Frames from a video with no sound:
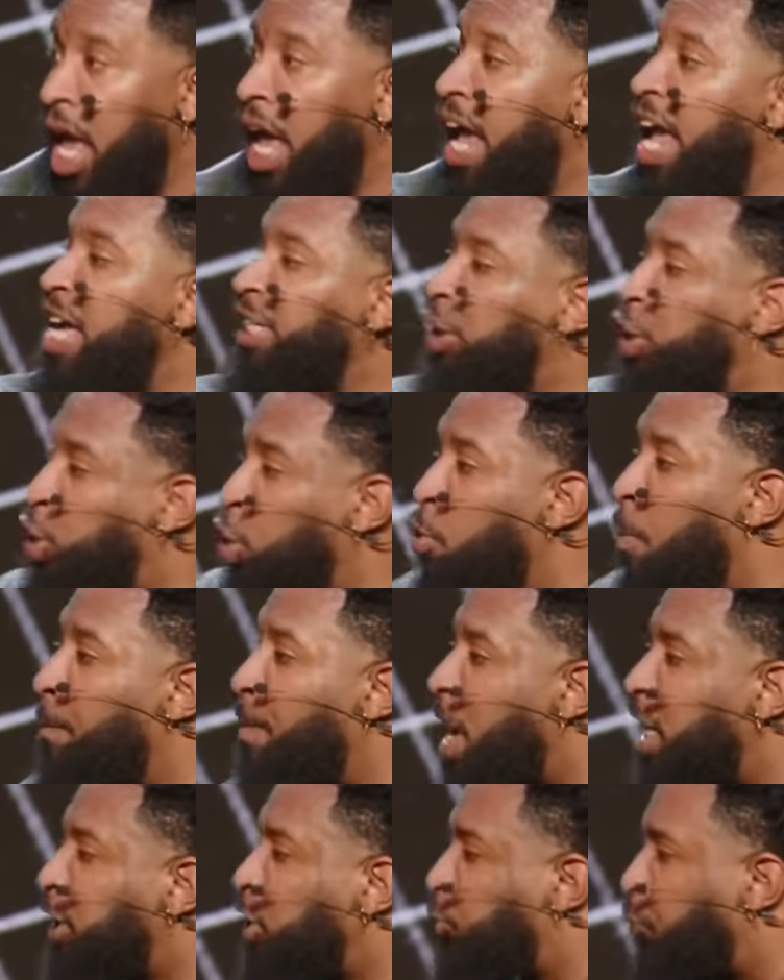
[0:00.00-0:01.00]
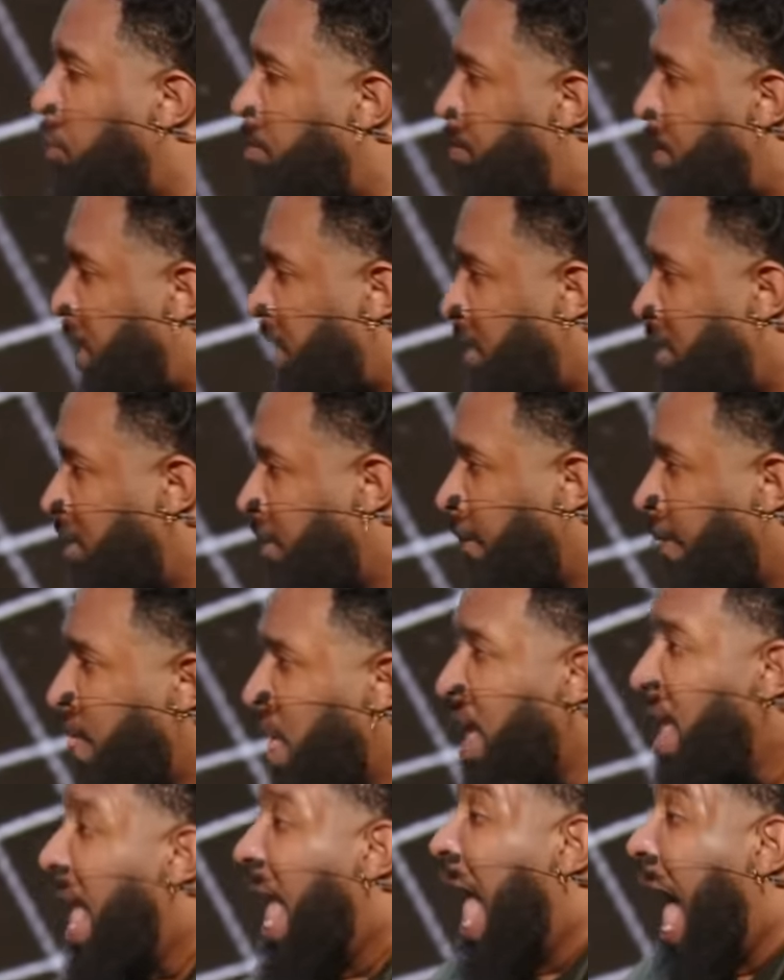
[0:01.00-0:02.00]
it's too much for me.
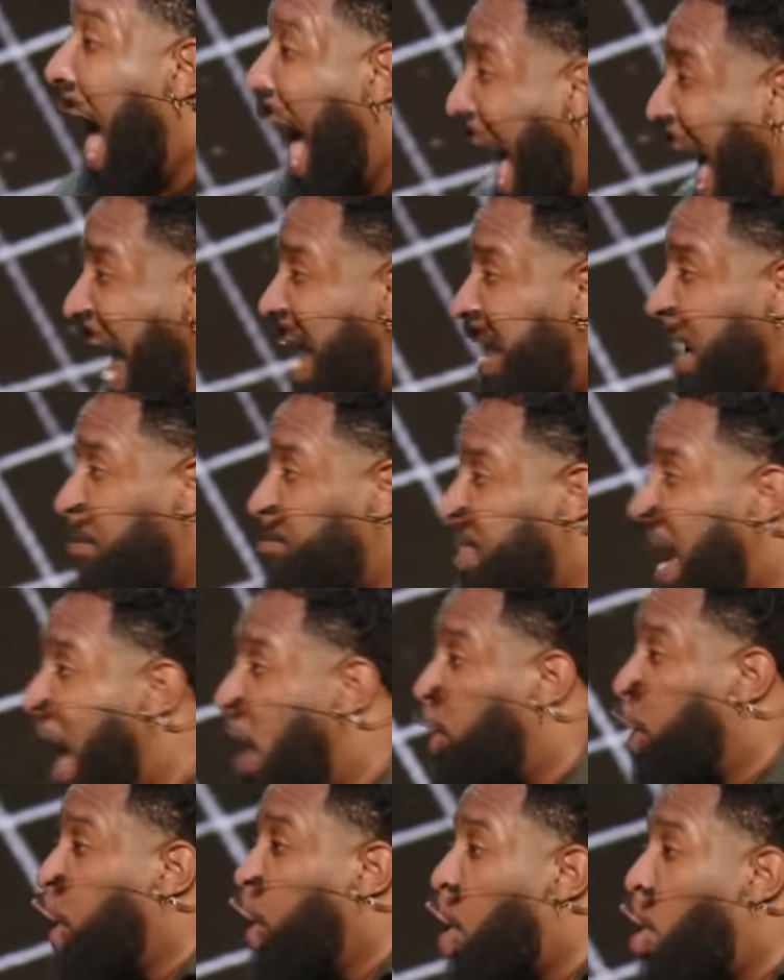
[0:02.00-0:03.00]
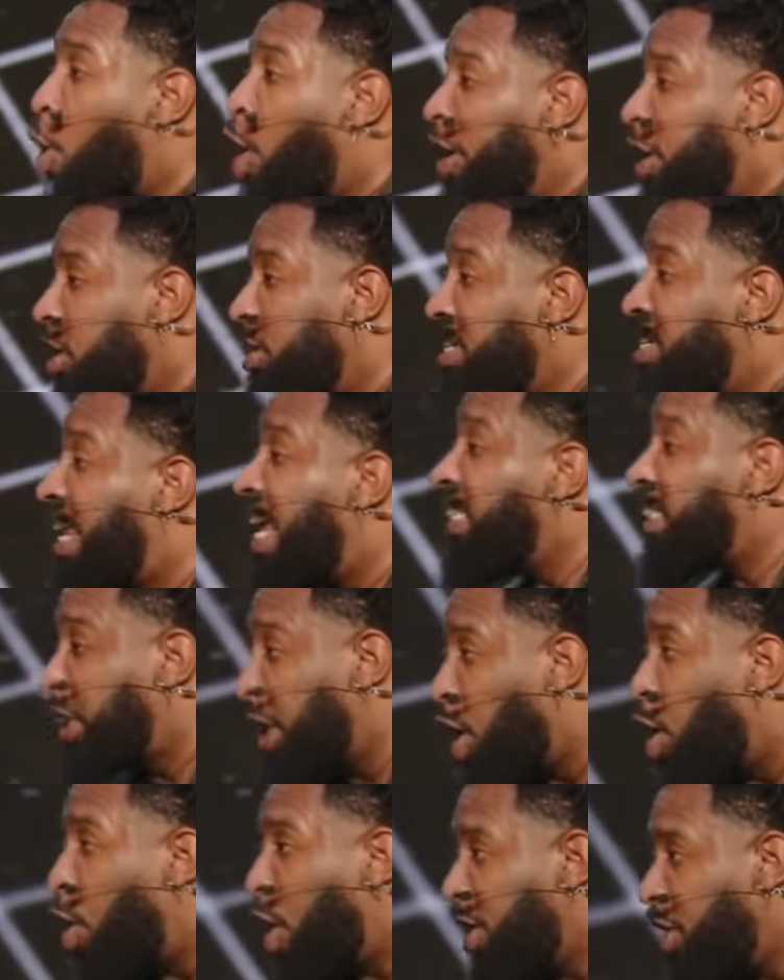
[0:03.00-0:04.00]
I am now loyal,
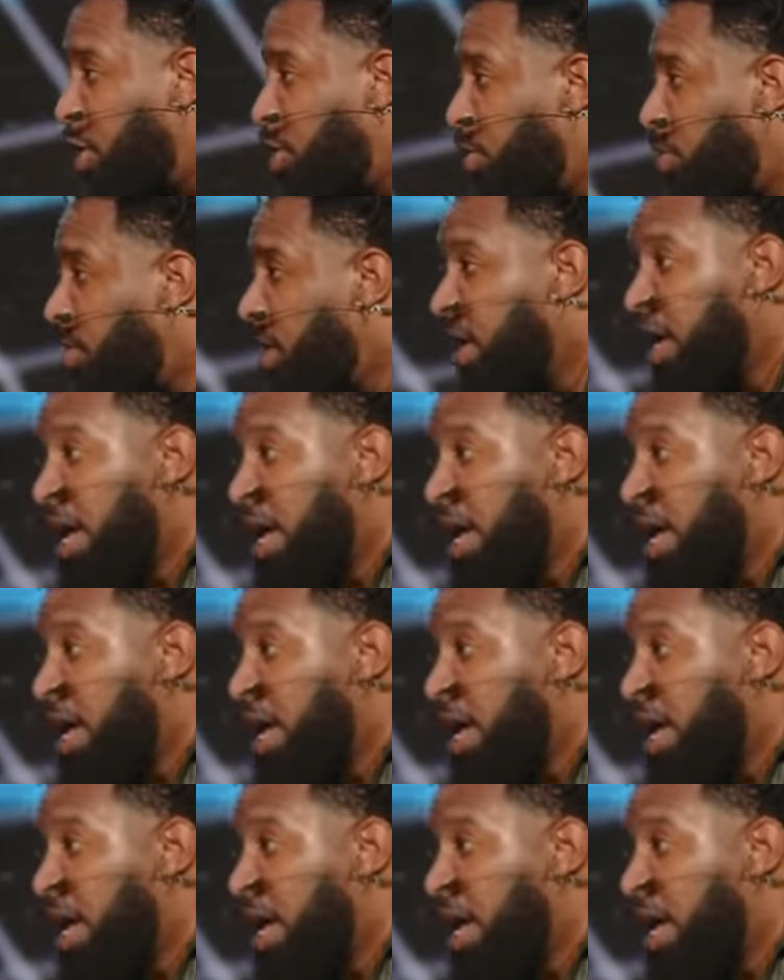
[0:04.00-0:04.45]
disloyal